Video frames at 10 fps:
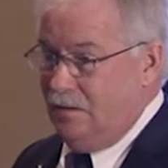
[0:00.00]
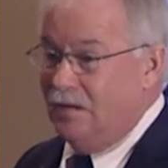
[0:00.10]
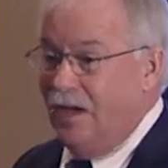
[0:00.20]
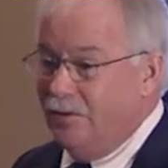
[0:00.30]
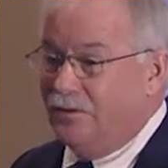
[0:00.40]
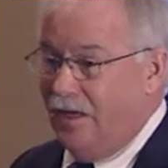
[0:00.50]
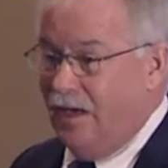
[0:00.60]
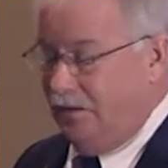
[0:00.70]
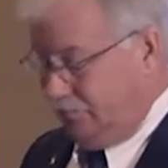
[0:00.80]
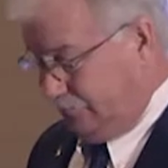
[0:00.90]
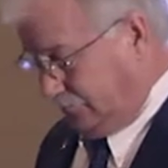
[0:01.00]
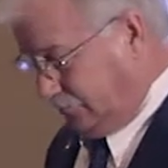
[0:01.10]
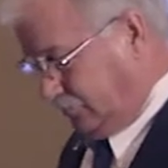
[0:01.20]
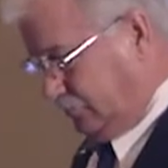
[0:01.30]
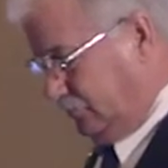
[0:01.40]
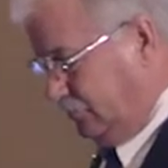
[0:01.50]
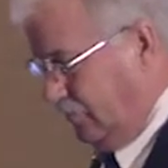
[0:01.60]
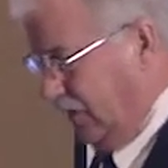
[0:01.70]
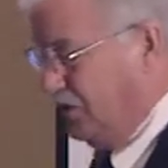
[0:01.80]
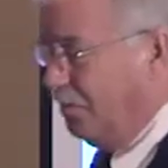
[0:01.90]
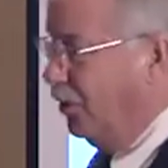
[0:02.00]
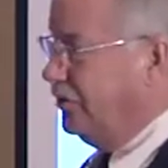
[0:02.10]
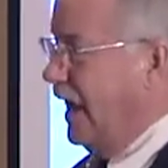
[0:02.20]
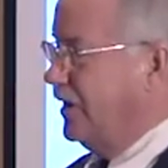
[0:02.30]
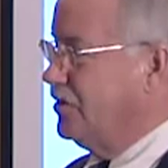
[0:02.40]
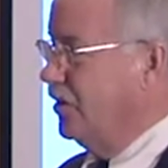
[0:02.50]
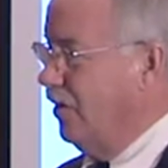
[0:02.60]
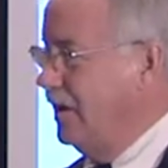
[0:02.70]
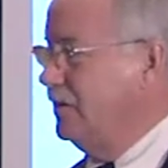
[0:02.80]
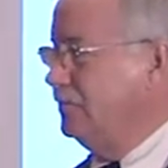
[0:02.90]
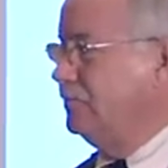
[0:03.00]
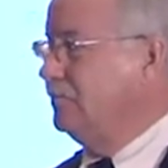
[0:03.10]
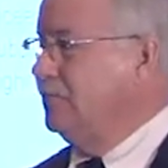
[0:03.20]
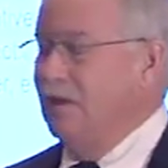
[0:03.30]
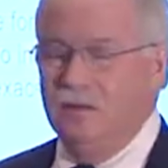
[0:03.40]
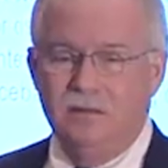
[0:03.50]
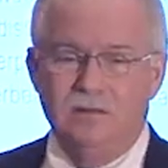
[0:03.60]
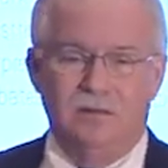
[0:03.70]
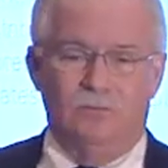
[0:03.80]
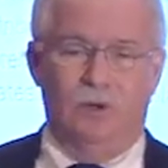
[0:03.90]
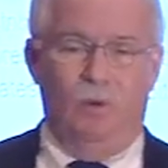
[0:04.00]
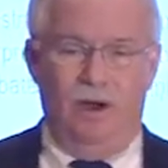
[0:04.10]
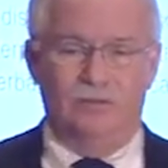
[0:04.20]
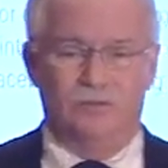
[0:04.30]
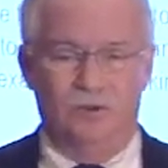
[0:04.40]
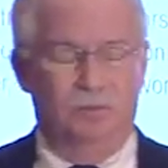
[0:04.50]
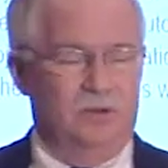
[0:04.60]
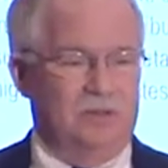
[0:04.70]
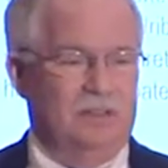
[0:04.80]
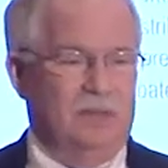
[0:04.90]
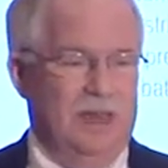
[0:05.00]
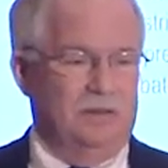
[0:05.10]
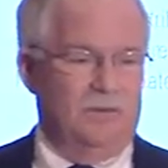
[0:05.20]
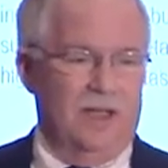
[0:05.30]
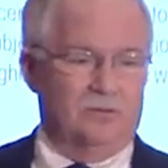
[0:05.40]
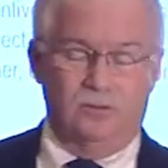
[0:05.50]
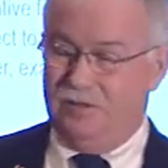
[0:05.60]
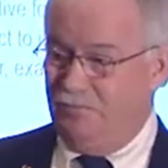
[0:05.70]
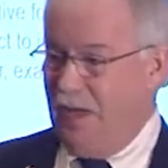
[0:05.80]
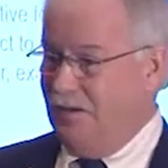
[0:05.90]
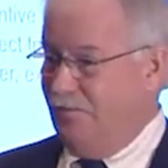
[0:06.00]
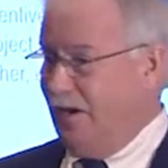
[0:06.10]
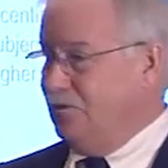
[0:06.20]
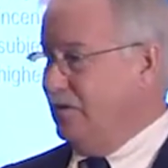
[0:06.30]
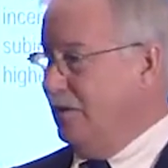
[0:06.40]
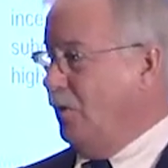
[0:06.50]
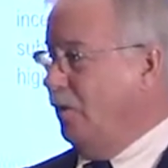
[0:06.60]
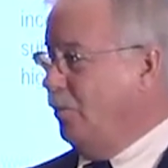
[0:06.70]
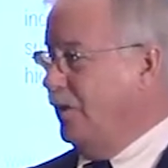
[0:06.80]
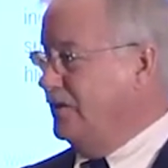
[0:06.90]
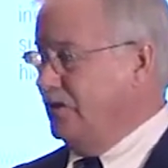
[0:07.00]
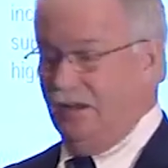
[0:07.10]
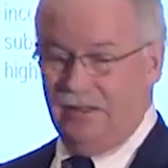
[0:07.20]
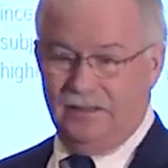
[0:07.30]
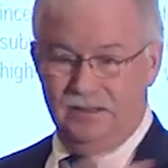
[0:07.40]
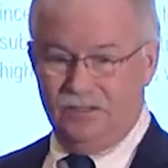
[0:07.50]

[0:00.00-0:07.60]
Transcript: The other thing, the post-action credit requires distributors give manufacturers. If manufacturers give them all point of sale, I can